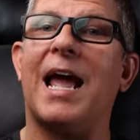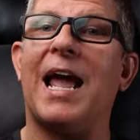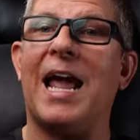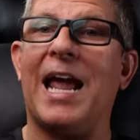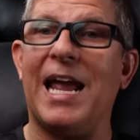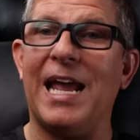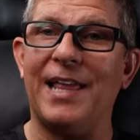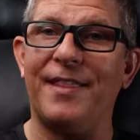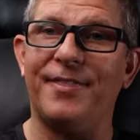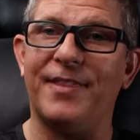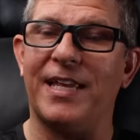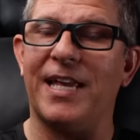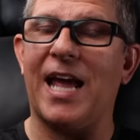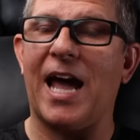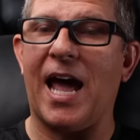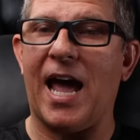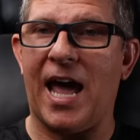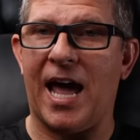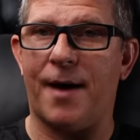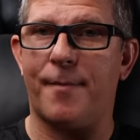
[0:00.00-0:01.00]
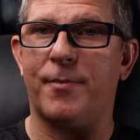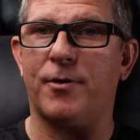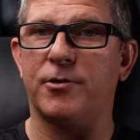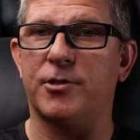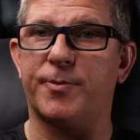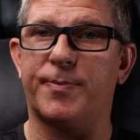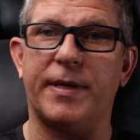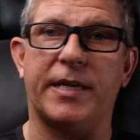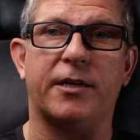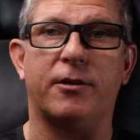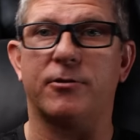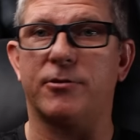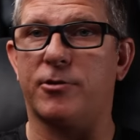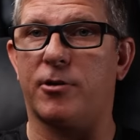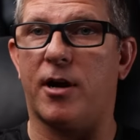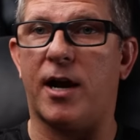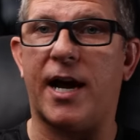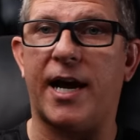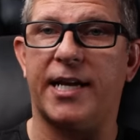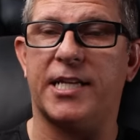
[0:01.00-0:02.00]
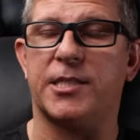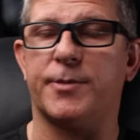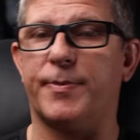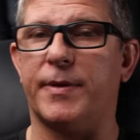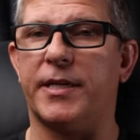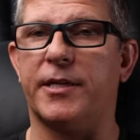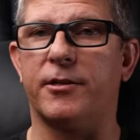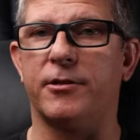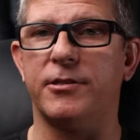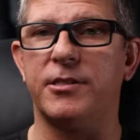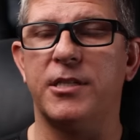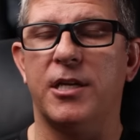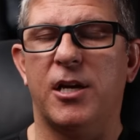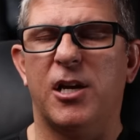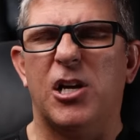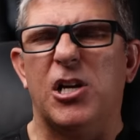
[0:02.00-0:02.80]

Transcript: and the Atmos speakers or height speakers.